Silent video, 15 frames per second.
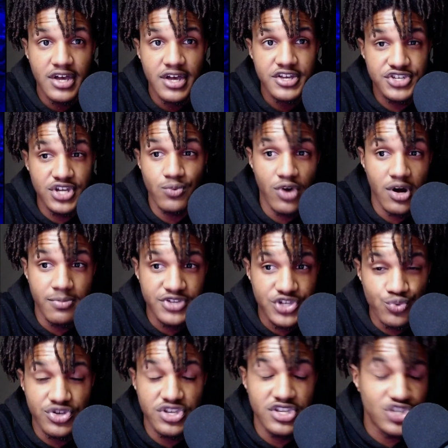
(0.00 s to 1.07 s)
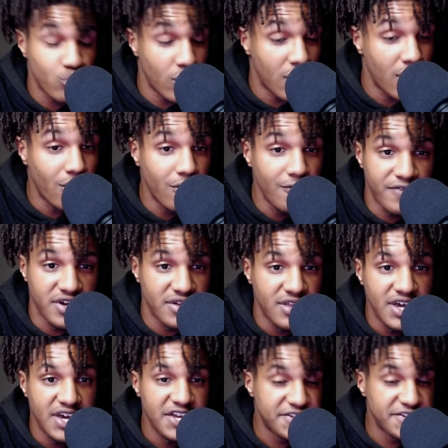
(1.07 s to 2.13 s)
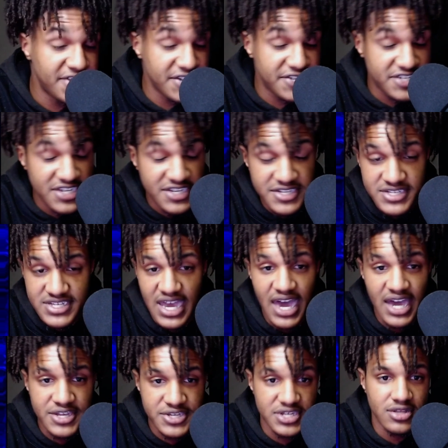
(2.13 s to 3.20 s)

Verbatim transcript: somewhere between 12 and 16 sacks,